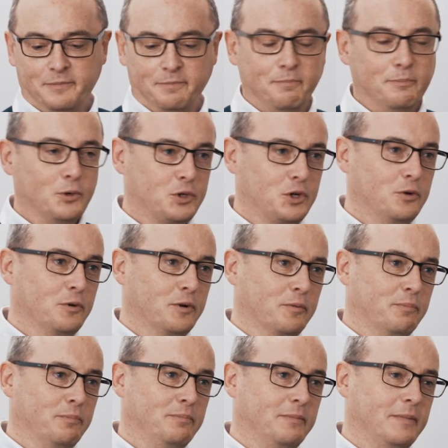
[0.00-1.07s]
much older
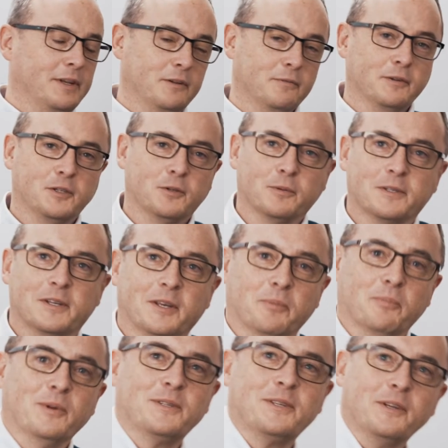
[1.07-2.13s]
individuals
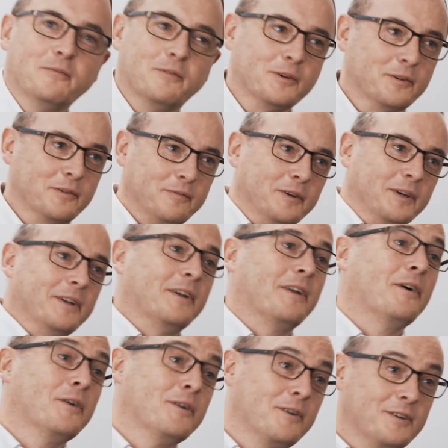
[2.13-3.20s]
like myself are going to find it
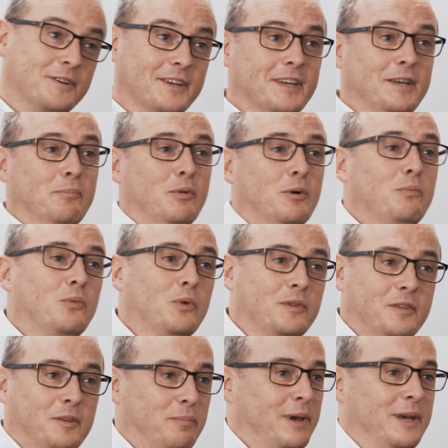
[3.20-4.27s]
harder to keep up with
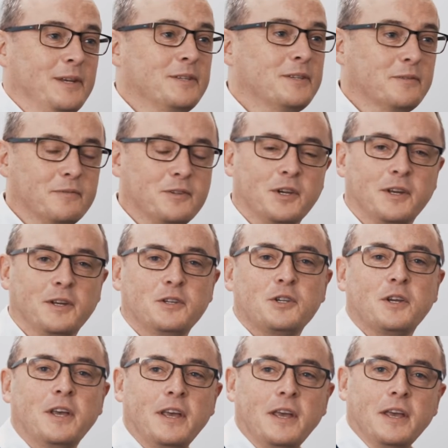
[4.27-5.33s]
the pace of change.